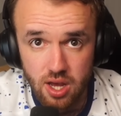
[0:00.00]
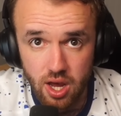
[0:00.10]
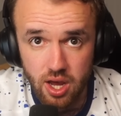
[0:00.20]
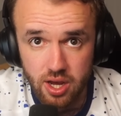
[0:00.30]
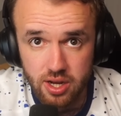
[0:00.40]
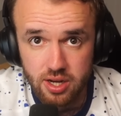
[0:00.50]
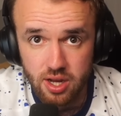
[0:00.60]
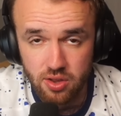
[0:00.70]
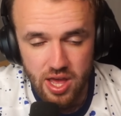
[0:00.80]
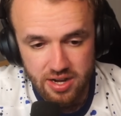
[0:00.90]

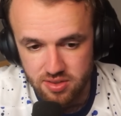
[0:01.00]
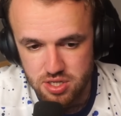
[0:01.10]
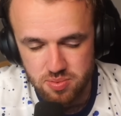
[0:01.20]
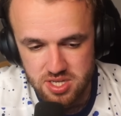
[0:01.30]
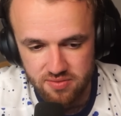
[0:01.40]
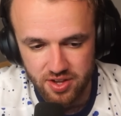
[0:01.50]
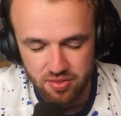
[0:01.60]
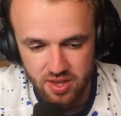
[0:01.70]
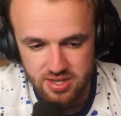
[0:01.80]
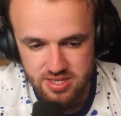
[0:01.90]
a lot of the specific
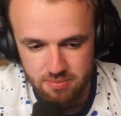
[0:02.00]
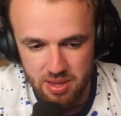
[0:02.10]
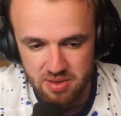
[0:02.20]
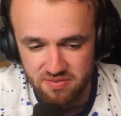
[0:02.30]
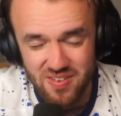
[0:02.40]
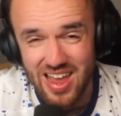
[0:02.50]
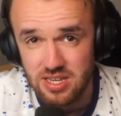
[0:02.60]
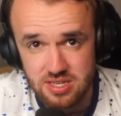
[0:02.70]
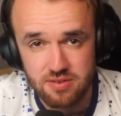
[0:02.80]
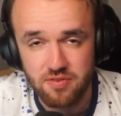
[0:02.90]
things that maybe
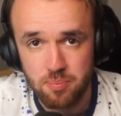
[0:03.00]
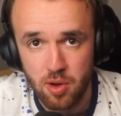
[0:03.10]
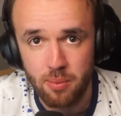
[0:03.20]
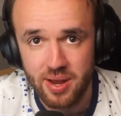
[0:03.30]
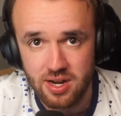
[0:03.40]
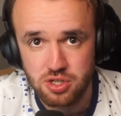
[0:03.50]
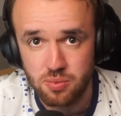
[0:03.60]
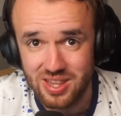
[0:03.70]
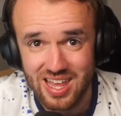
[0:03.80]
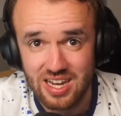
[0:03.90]
fans of Football Manager
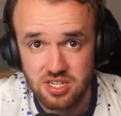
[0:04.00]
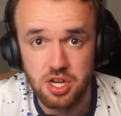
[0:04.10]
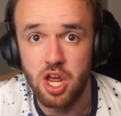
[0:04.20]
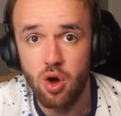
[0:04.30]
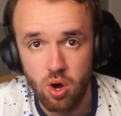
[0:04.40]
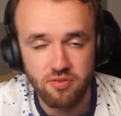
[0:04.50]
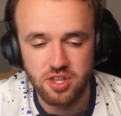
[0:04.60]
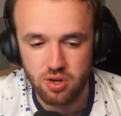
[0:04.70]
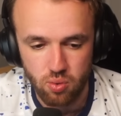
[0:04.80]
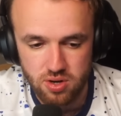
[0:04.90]
would like to know over
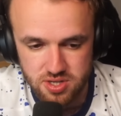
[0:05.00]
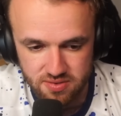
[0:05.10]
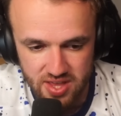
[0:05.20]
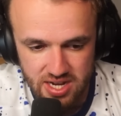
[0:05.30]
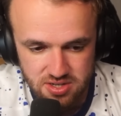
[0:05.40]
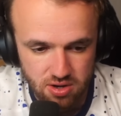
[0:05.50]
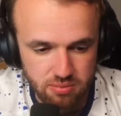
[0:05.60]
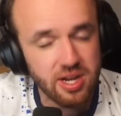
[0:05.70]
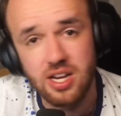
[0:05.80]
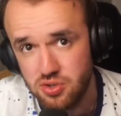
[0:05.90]
the course of that
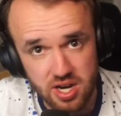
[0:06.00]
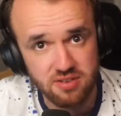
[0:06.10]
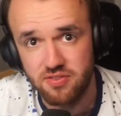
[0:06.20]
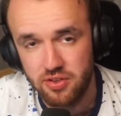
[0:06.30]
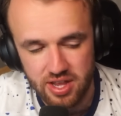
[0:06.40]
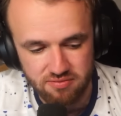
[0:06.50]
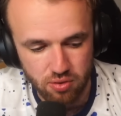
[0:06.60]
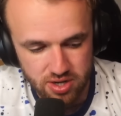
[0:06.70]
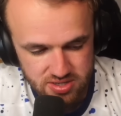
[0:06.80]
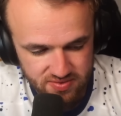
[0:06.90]
tournament, I tried to fill that
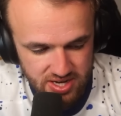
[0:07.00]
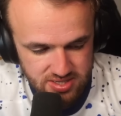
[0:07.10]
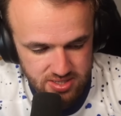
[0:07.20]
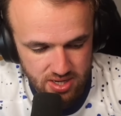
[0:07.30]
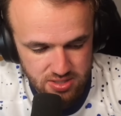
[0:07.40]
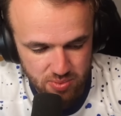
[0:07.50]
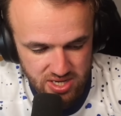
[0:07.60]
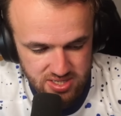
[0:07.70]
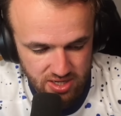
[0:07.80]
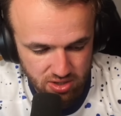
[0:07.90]
void as
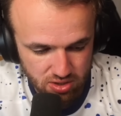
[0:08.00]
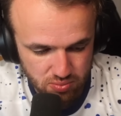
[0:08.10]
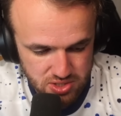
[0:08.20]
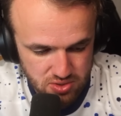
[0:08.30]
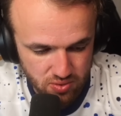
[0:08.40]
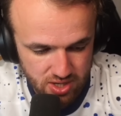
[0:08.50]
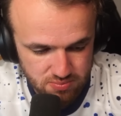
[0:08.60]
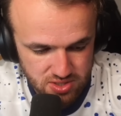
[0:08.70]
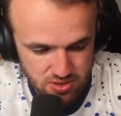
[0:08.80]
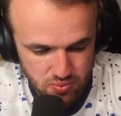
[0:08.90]
best I could with
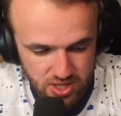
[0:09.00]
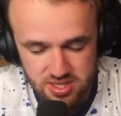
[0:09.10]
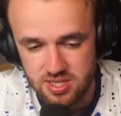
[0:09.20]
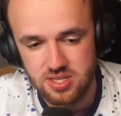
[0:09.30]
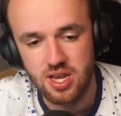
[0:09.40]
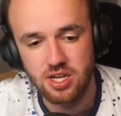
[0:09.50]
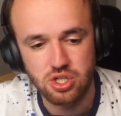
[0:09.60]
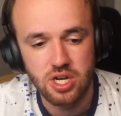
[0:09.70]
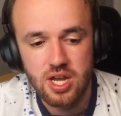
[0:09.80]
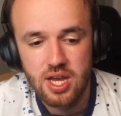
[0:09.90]
streams and tweets and such.